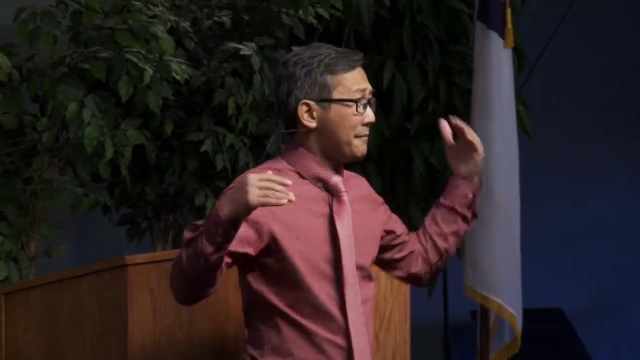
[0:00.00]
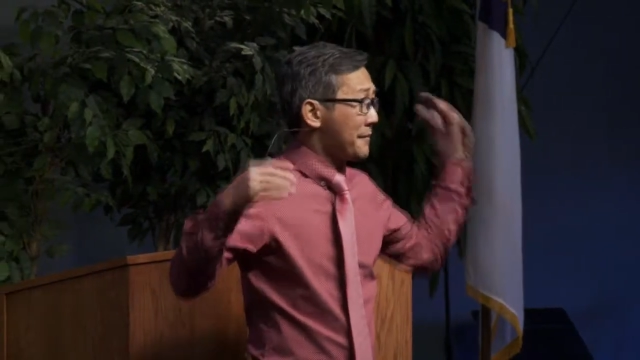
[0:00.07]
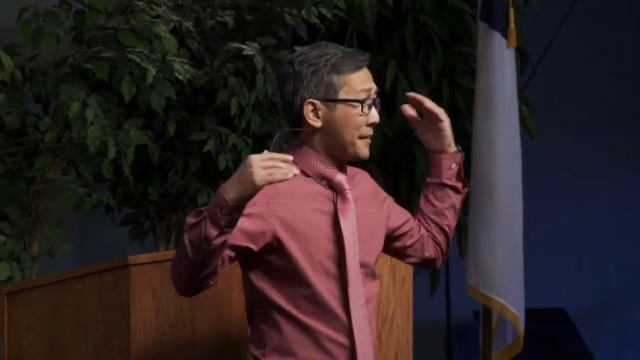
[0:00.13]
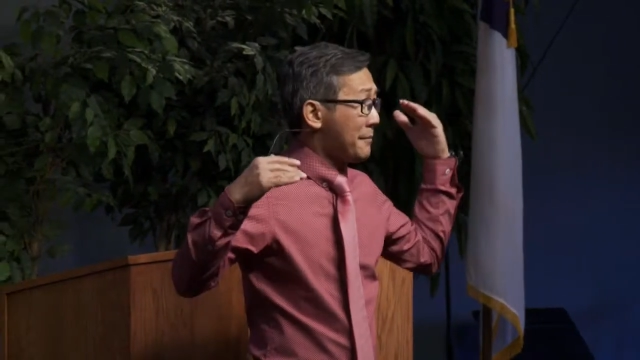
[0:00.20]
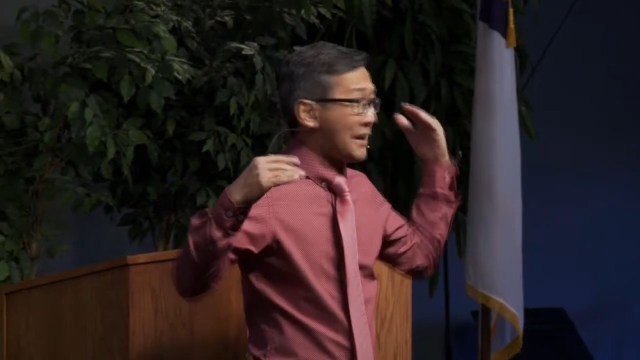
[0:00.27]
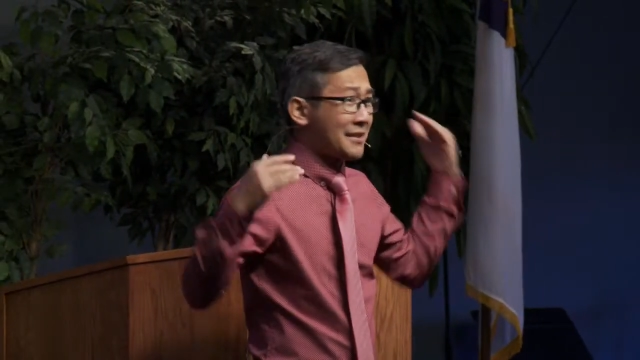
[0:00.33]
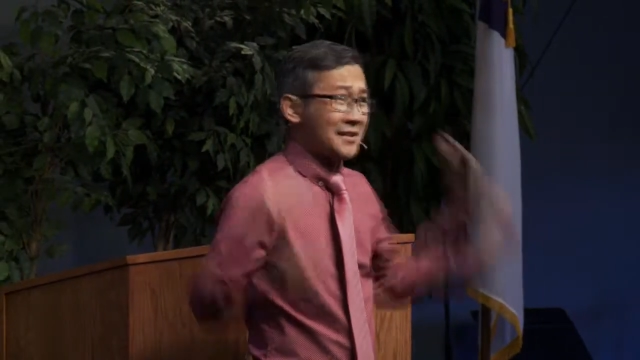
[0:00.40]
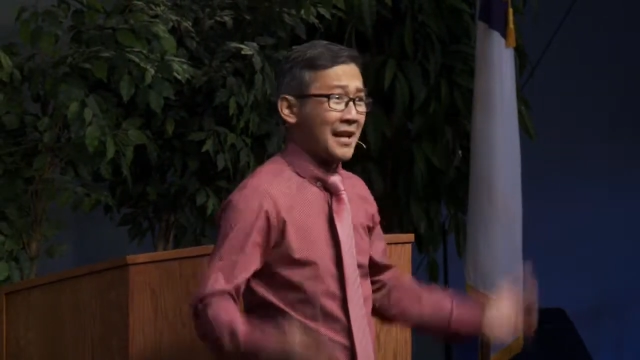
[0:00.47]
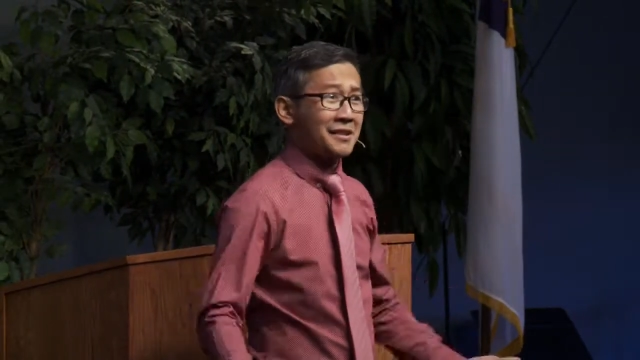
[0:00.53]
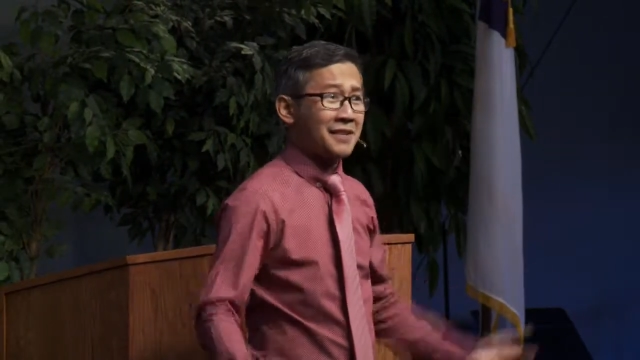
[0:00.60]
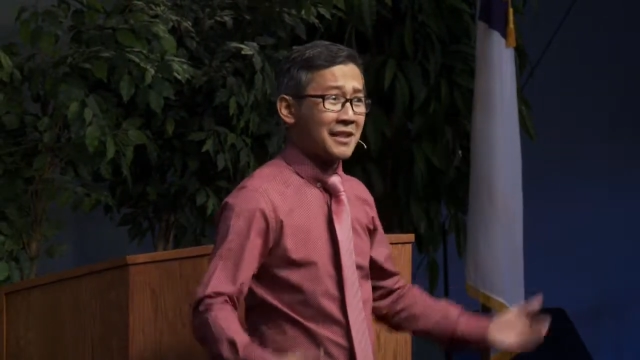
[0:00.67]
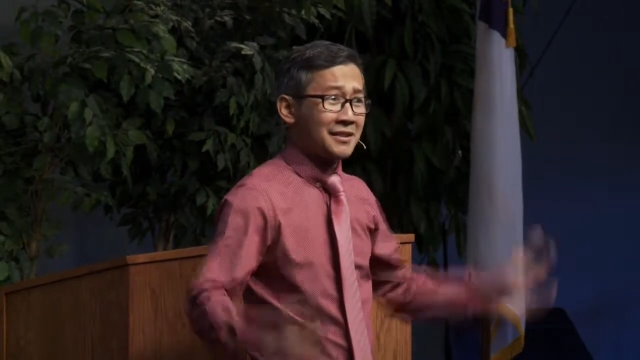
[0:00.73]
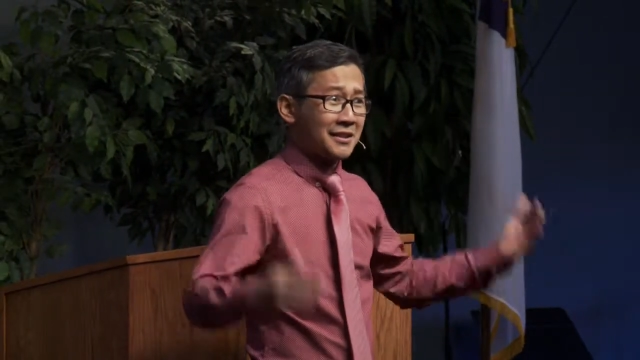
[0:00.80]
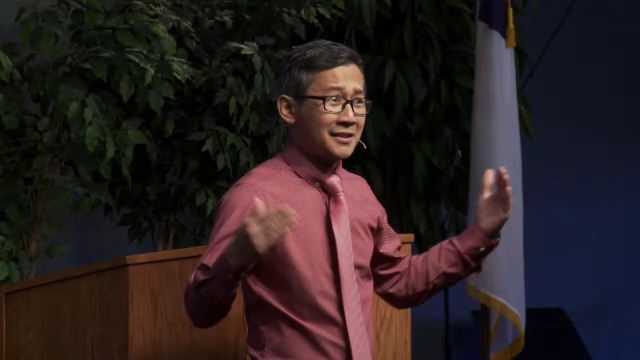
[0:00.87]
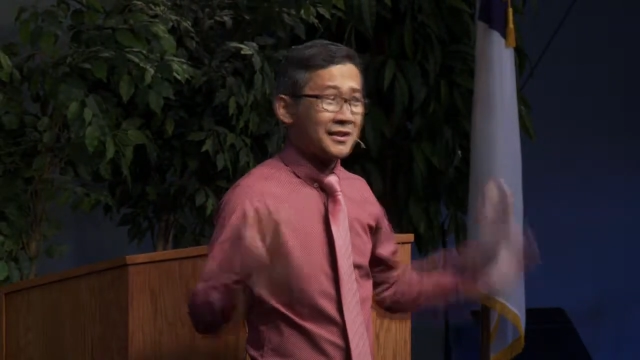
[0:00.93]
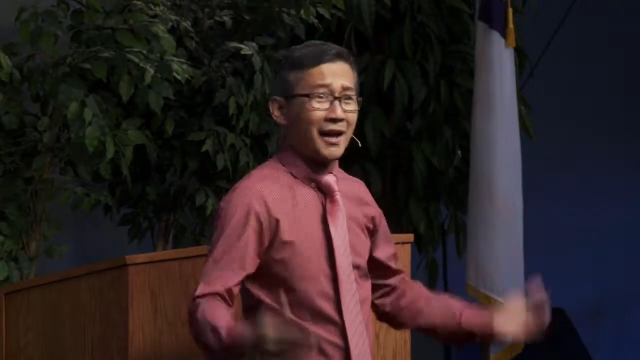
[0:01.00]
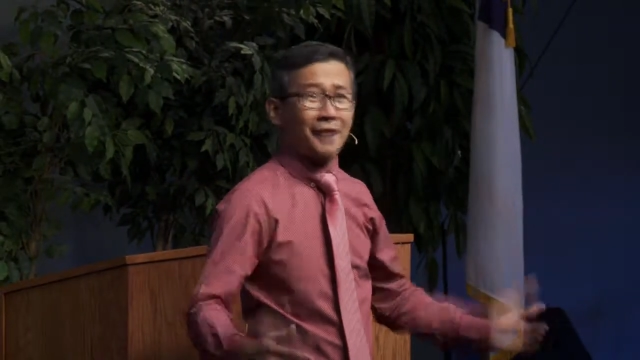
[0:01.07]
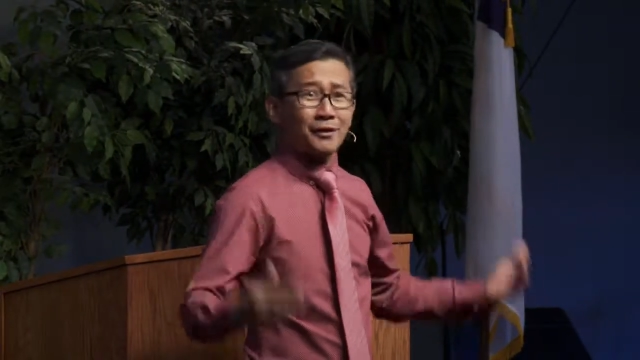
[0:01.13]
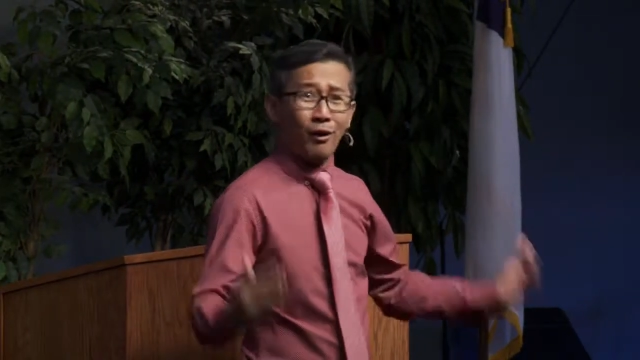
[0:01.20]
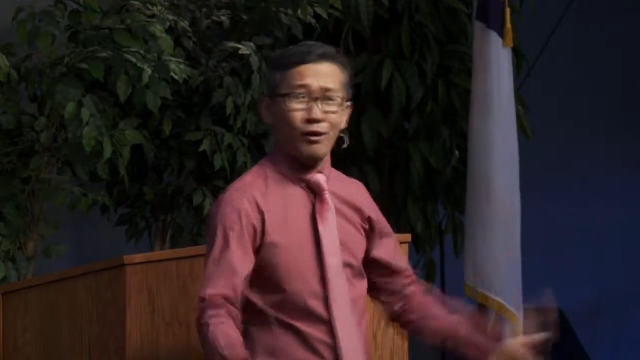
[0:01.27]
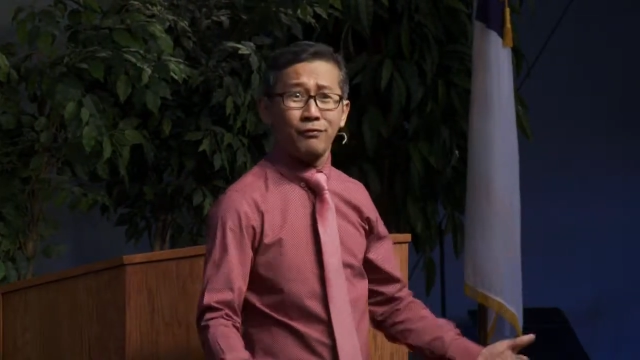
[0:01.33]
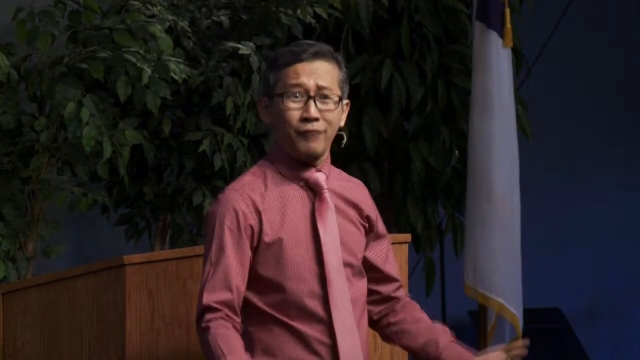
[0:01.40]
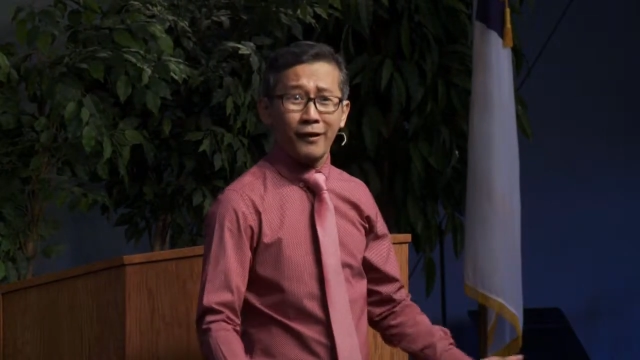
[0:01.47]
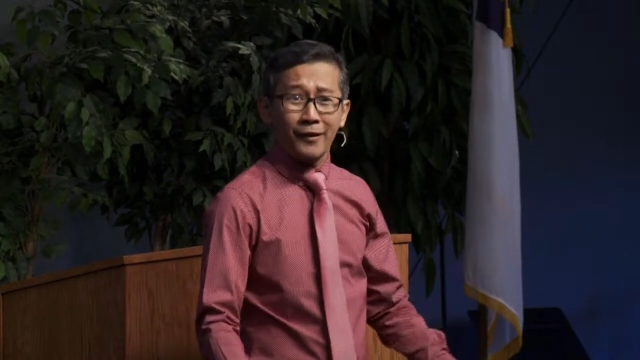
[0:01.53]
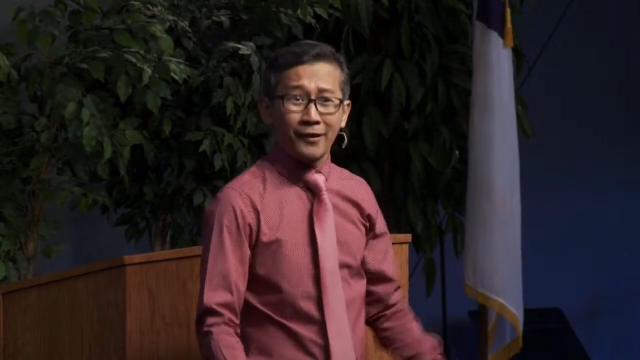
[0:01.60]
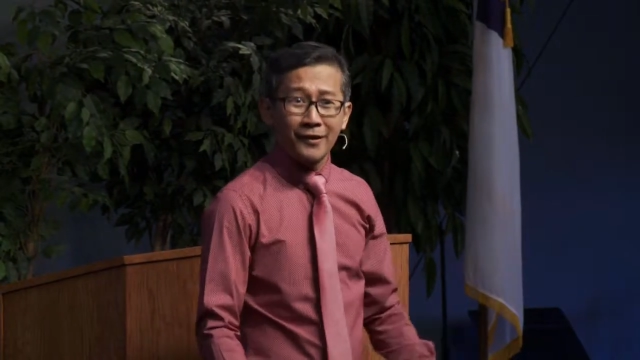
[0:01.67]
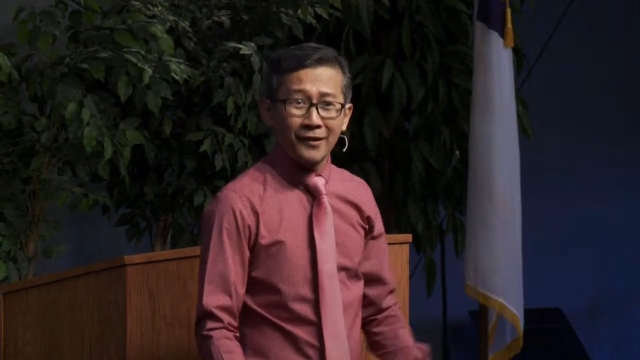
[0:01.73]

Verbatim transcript: my sentence is not over.